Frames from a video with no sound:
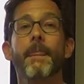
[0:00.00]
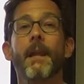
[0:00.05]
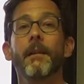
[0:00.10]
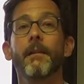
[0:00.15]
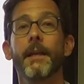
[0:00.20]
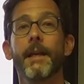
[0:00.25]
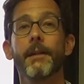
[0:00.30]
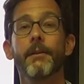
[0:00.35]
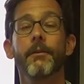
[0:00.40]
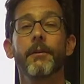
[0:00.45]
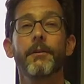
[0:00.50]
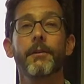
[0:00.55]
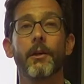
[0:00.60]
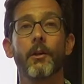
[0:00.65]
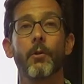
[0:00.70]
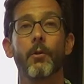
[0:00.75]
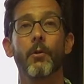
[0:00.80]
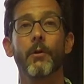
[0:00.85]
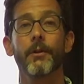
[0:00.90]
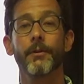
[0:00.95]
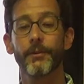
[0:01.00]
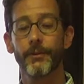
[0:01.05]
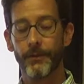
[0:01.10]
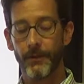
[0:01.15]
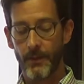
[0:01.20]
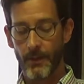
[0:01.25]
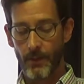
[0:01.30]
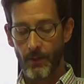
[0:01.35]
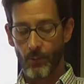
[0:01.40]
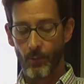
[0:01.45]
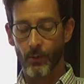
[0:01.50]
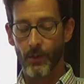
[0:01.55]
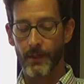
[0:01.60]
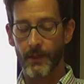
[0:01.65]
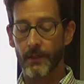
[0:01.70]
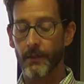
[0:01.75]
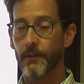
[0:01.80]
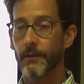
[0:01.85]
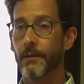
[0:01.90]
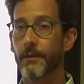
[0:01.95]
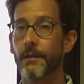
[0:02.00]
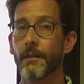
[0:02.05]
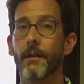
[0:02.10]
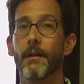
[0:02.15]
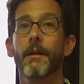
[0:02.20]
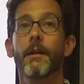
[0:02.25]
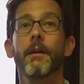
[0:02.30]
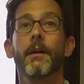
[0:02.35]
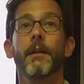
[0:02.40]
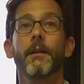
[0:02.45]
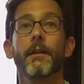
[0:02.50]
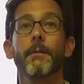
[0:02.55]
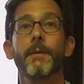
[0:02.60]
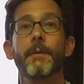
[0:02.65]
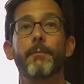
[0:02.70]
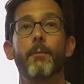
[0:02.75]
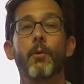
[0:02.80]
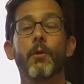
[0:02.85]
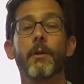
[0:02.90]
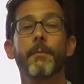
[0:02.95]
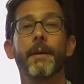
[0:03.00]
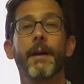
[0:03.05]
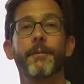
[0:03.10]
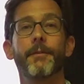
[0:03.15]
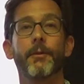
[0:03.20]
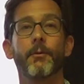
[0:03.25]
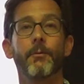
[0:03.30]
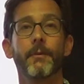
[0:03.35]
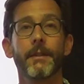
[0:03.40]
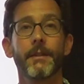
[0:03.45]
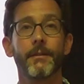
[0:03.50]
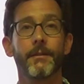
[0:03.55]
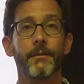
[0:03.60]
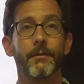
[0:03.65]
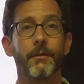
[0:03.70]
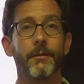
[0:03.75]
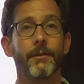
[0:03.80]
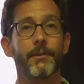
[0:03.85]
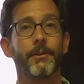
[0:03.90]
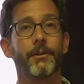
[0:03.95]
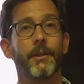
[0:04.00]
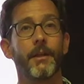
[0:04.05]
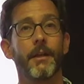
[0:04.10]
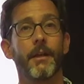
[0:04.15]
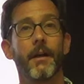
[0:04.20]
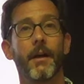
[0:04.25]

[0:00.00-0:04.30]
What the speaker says: Later in the course, we're going to learn a little bit more about the research